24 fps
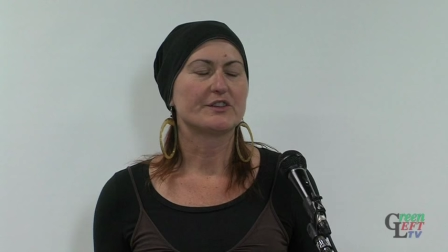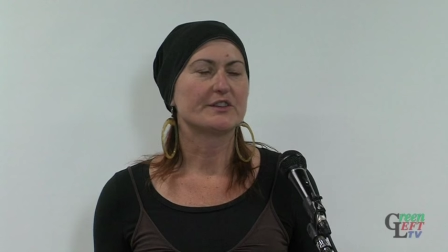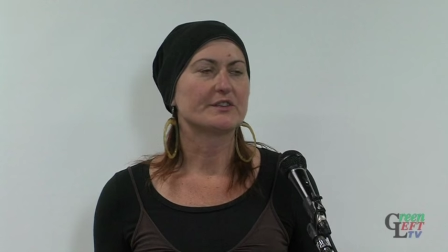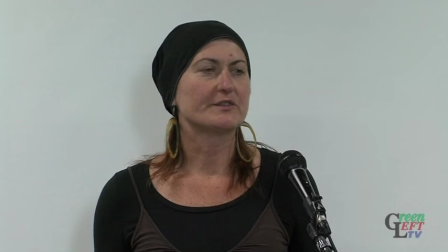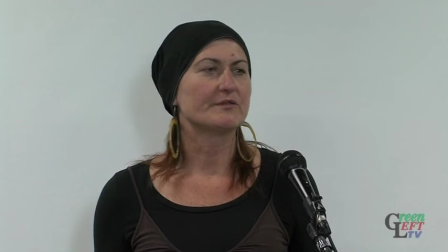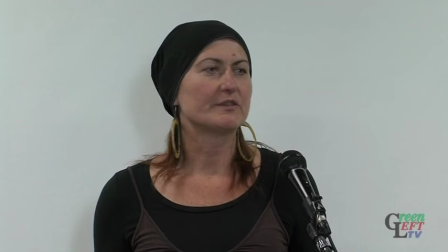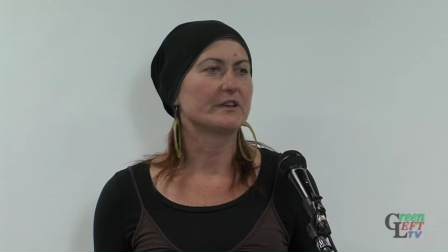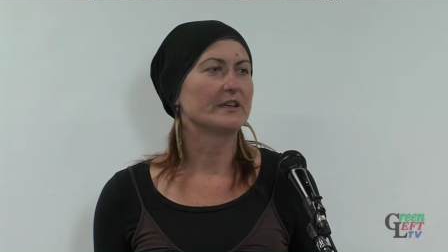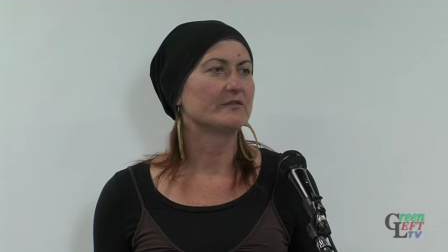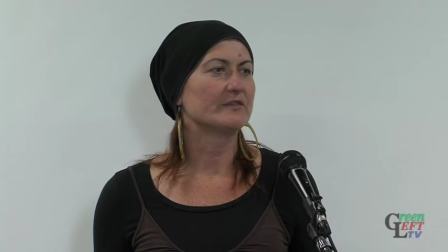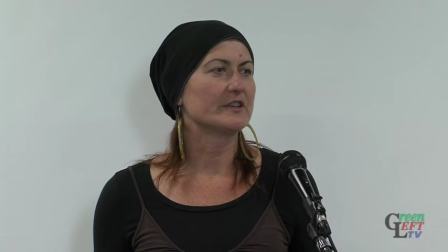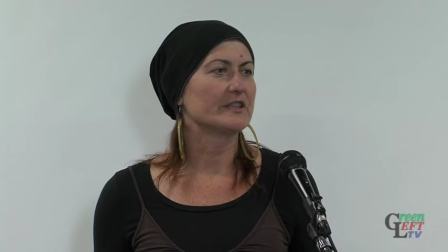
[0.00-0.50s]
has
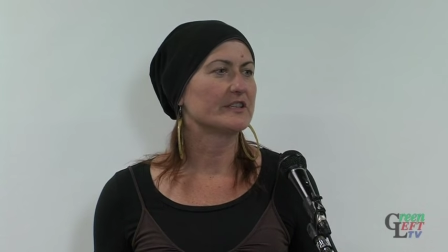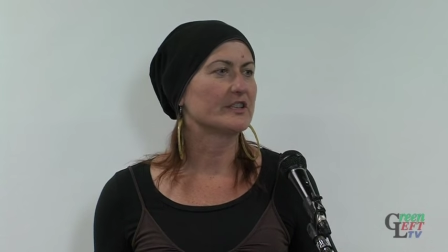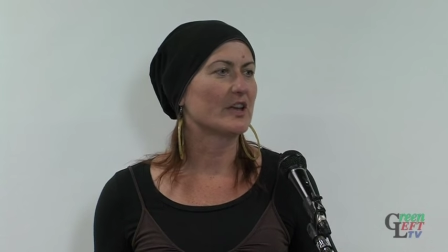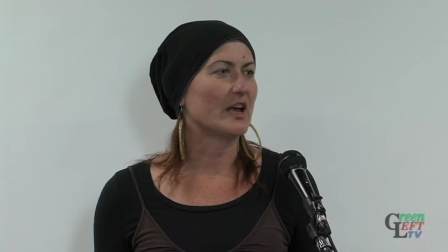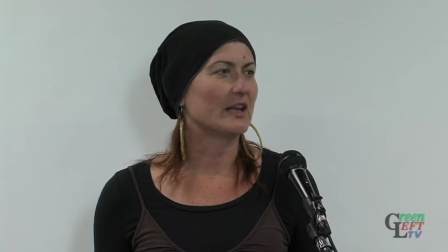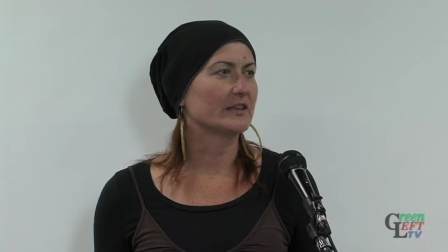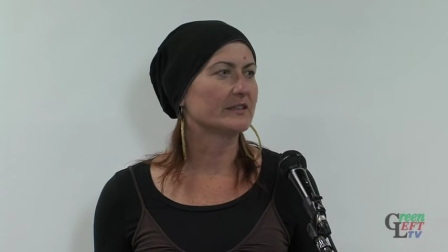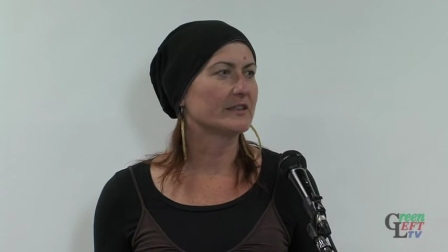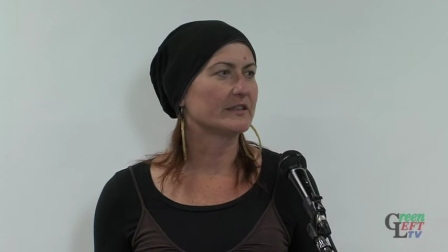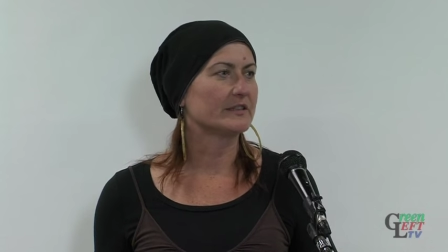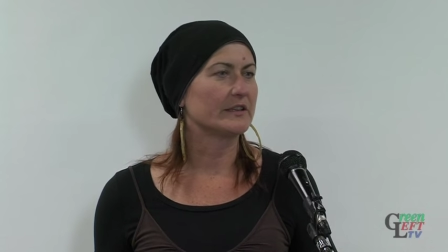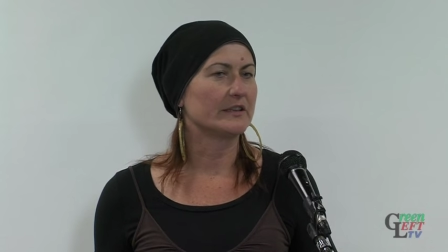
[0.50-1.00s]
really
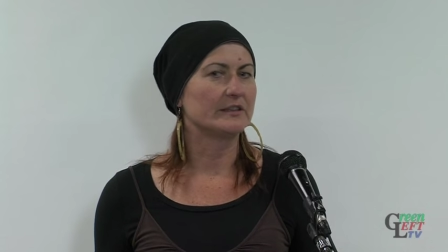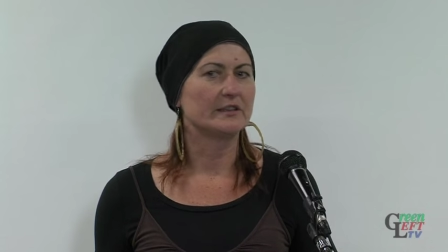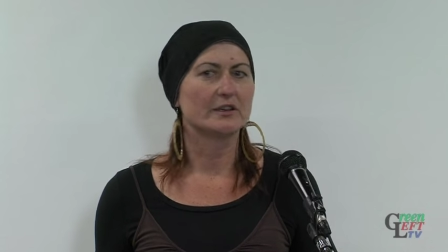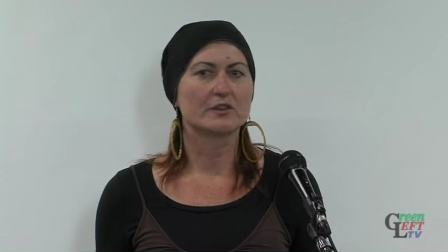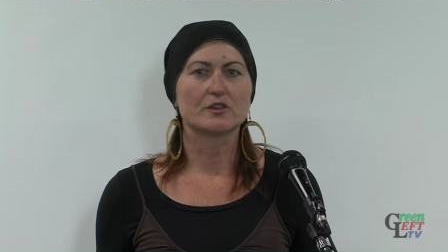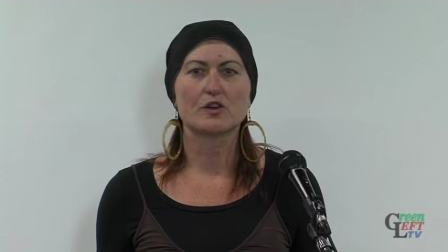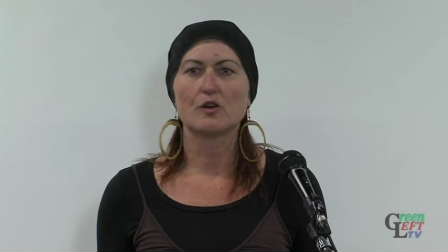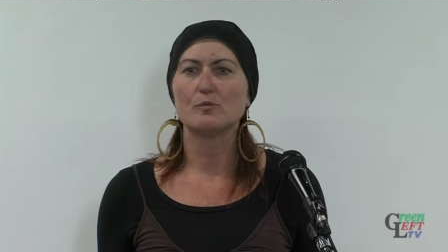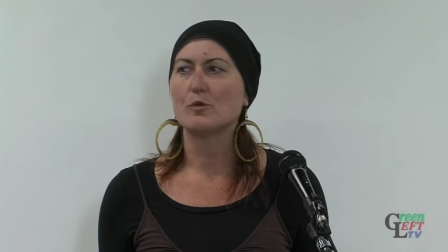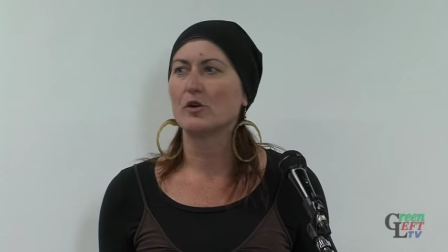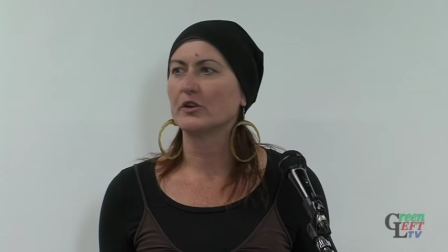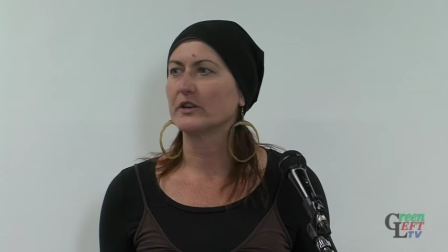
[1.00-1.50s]
resulted in the
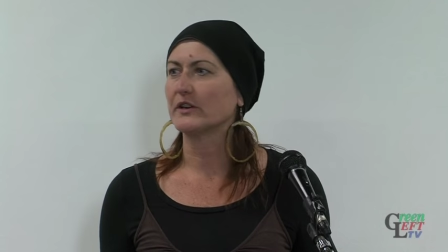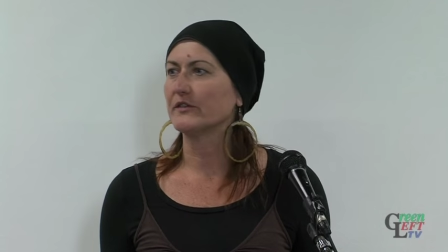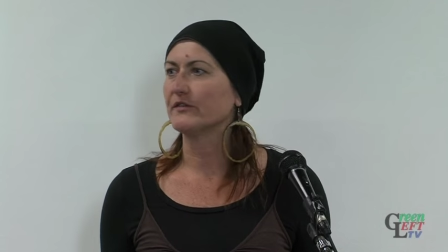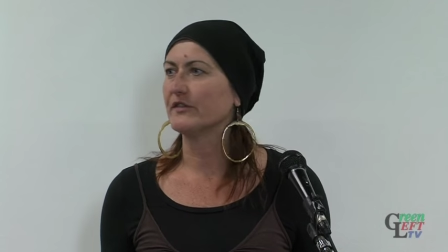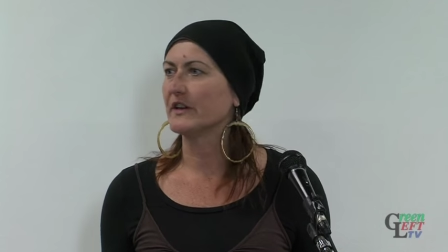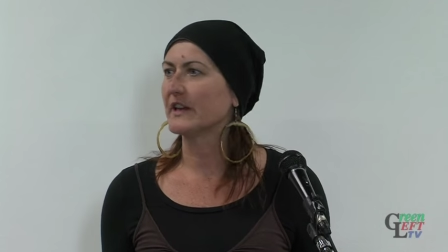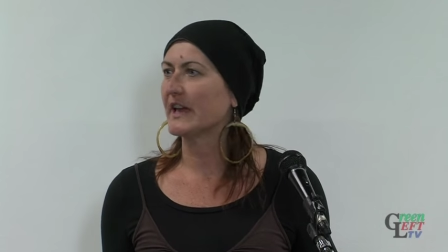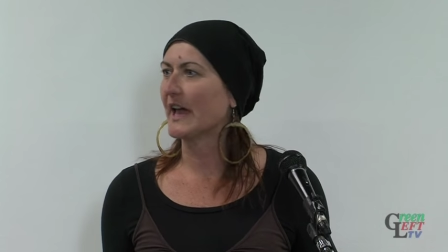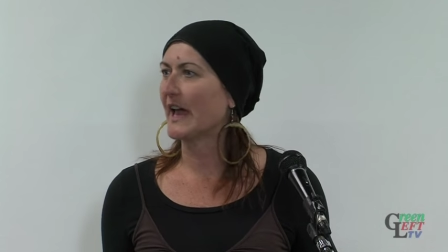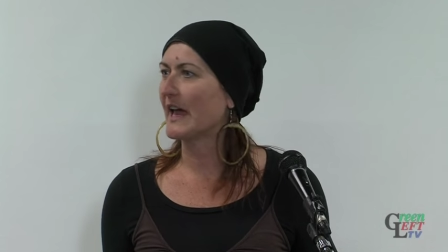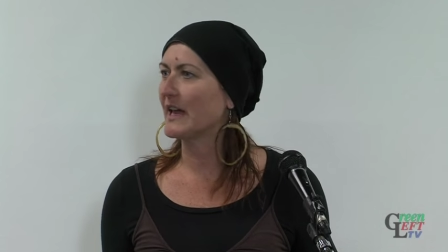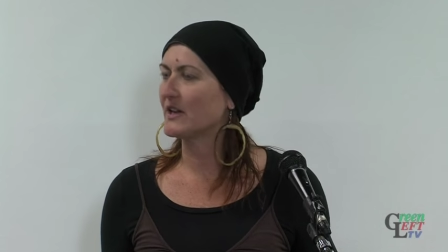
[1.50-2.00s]

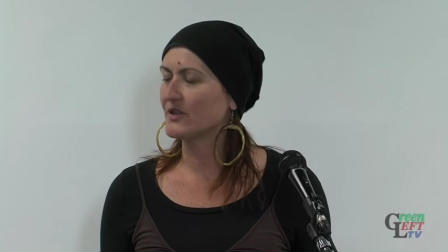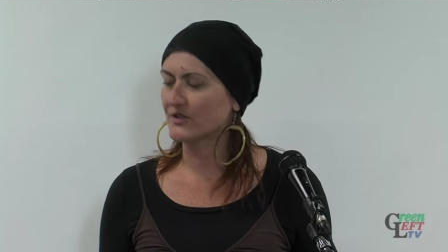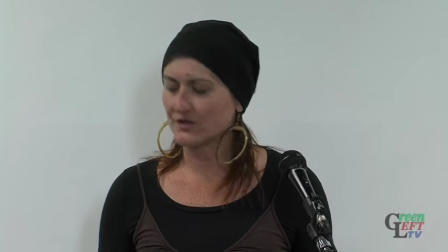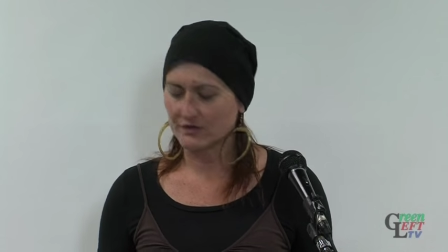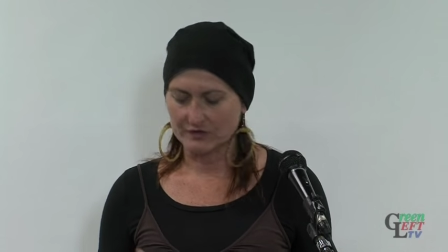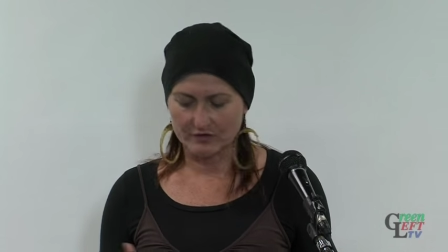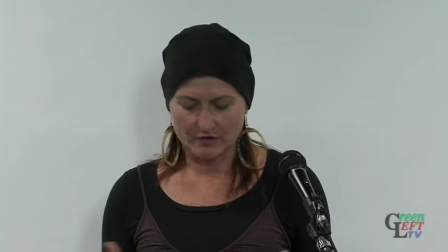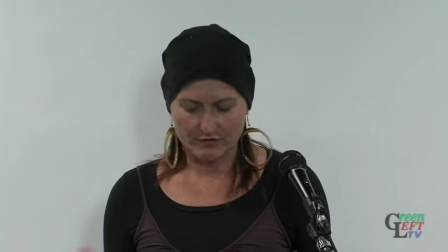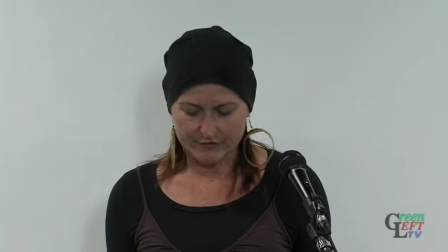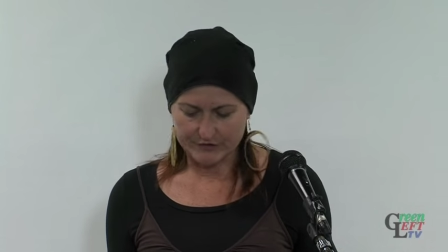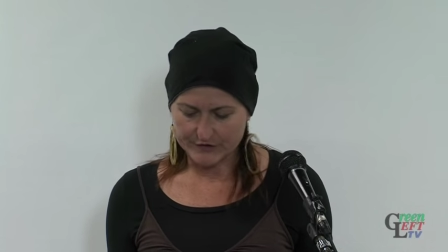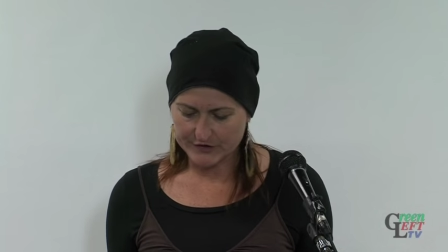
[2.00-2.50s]

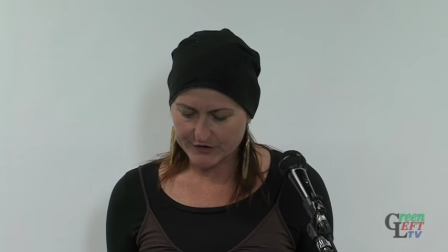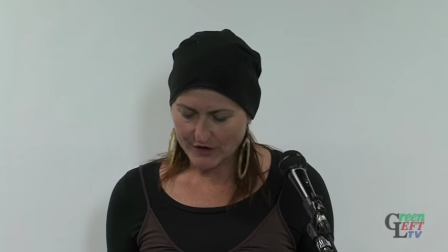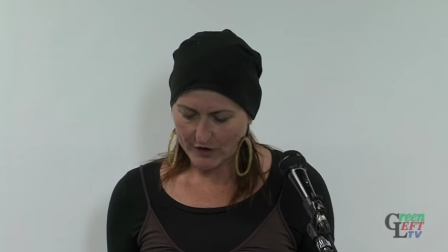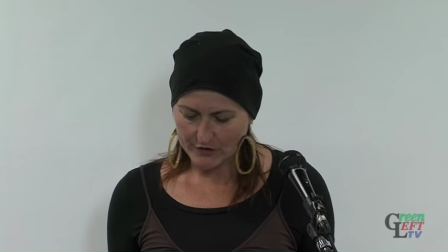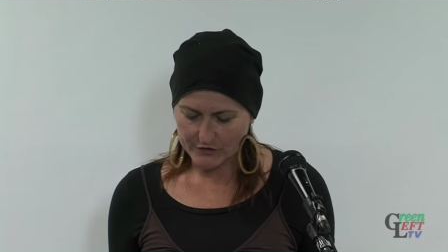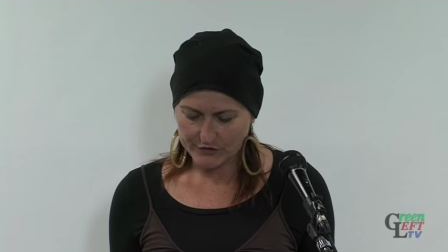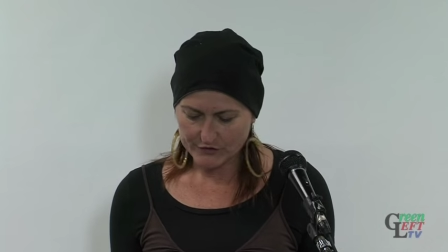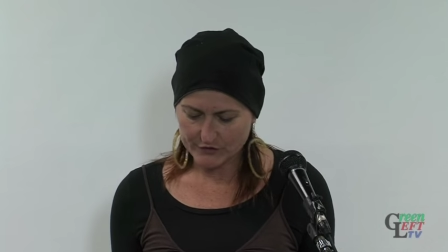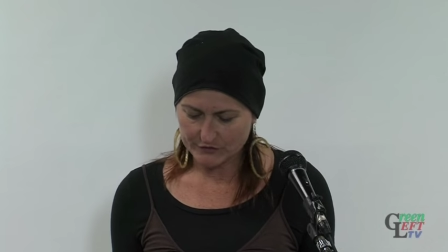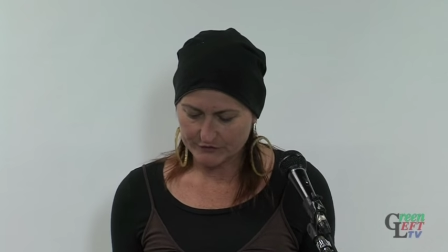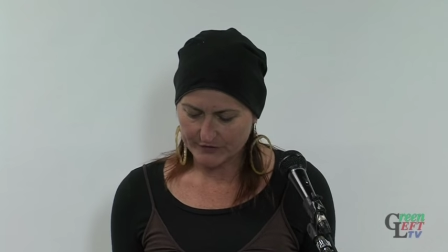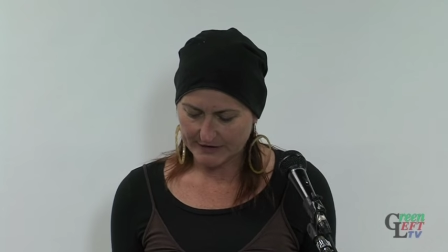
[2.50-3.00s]
commodification of
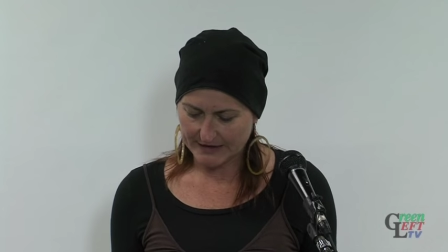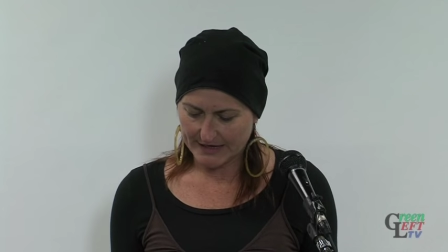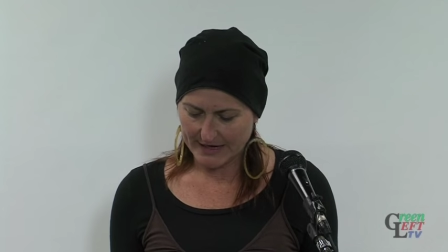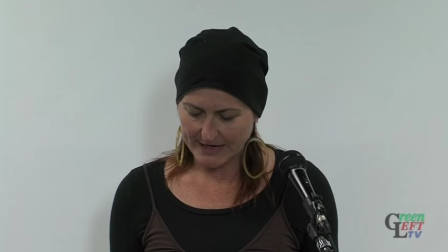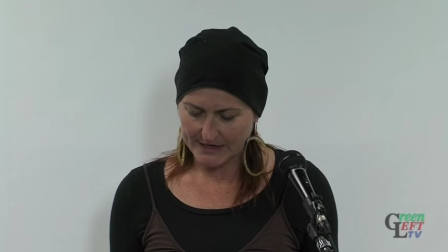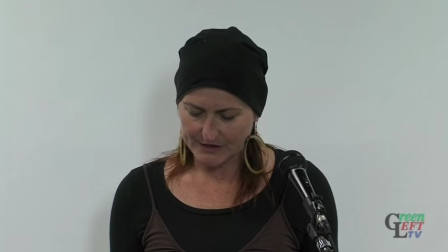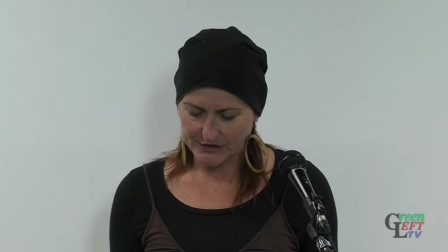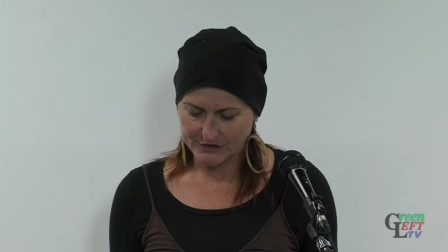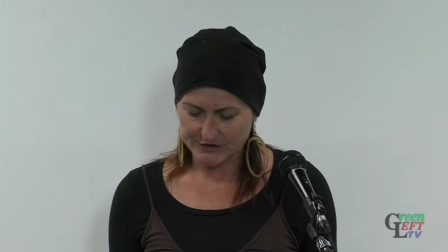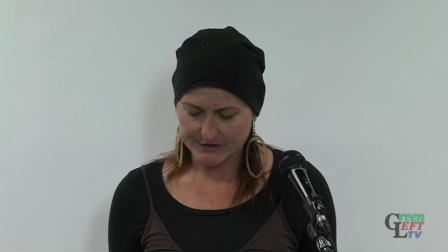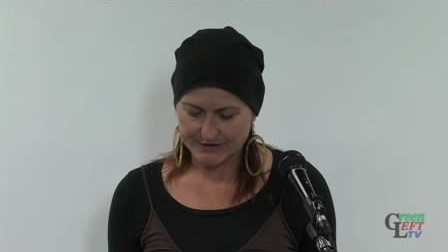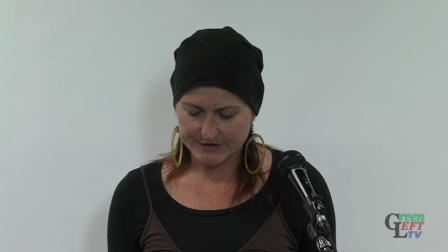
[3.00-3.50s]
social
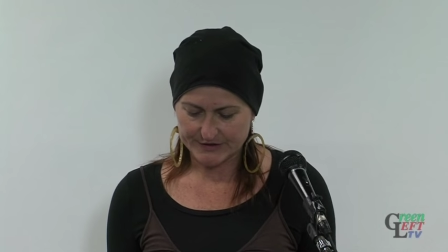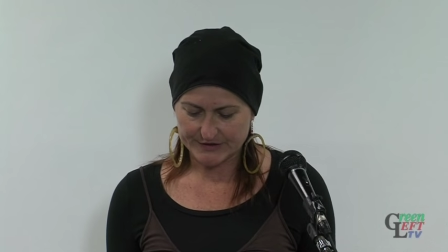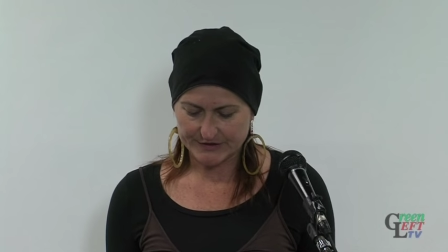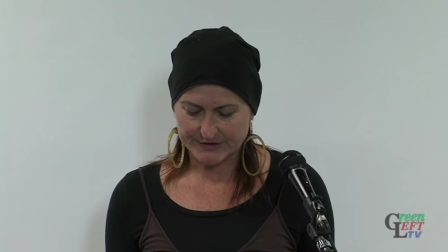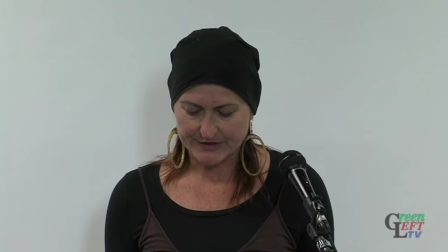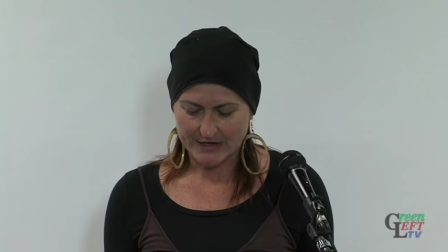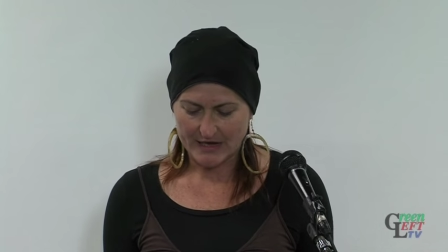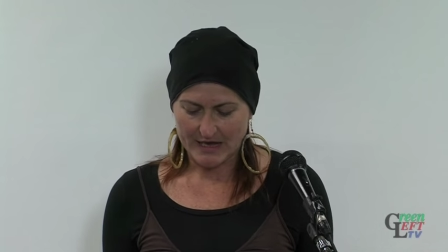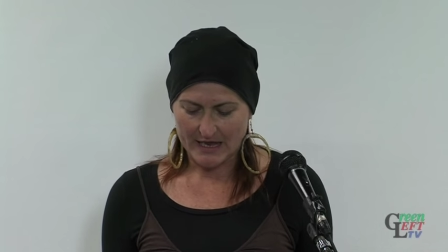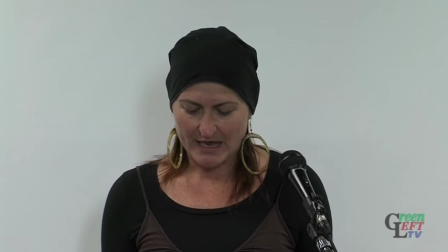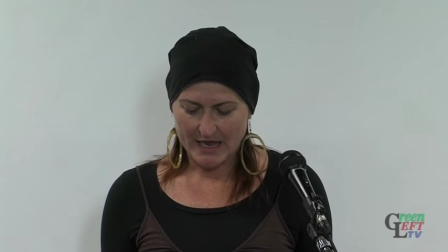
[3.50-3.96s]
relations.